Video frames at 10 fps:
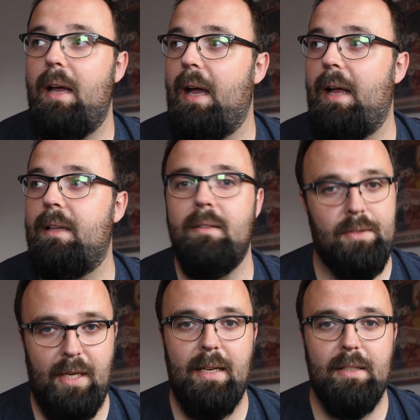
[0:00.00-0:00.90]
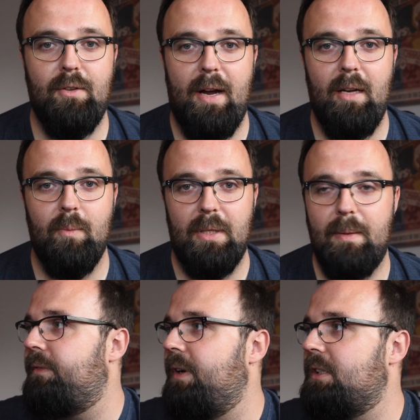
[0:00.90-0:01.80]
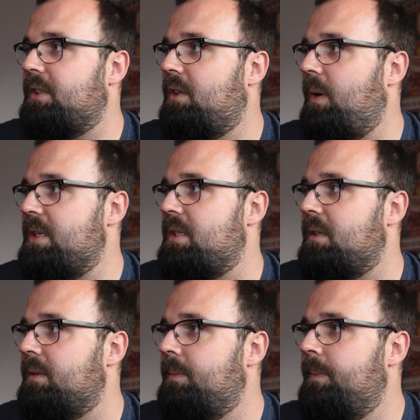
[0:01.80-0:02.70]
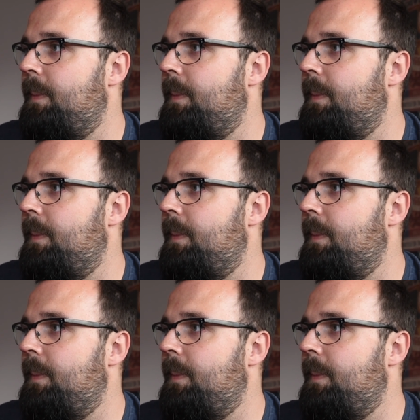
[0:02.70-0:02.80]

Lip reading: And yeah, let's crack on with it. The first question,